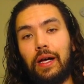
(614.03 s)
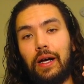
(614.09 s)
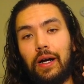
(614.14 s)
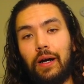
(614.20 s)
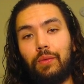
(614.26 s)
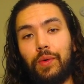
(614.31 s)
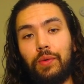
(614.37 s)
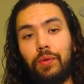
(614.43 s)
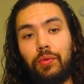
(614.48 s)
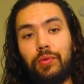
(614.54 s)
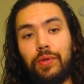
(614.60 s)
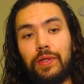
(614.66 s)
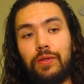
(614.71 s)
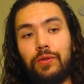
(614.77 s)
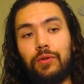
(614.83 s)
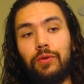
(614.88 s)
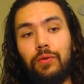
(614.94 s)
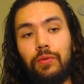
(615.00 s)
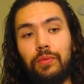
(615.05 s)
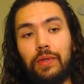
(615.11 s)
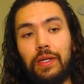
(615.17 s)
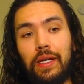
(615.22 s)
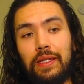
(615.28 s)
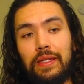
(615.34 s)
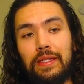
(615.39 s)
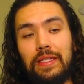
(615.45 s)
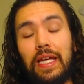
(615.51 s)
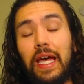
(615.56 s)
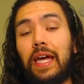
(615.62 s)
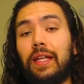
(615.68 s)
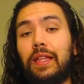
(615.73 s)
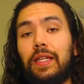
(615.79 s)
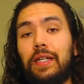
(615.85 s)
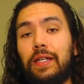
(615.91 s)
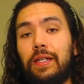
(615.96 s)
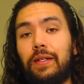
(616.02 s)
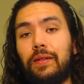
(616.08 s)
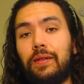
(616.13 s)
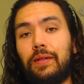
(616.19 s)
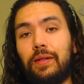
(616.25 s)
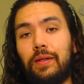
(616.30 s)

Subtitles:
We will resume daily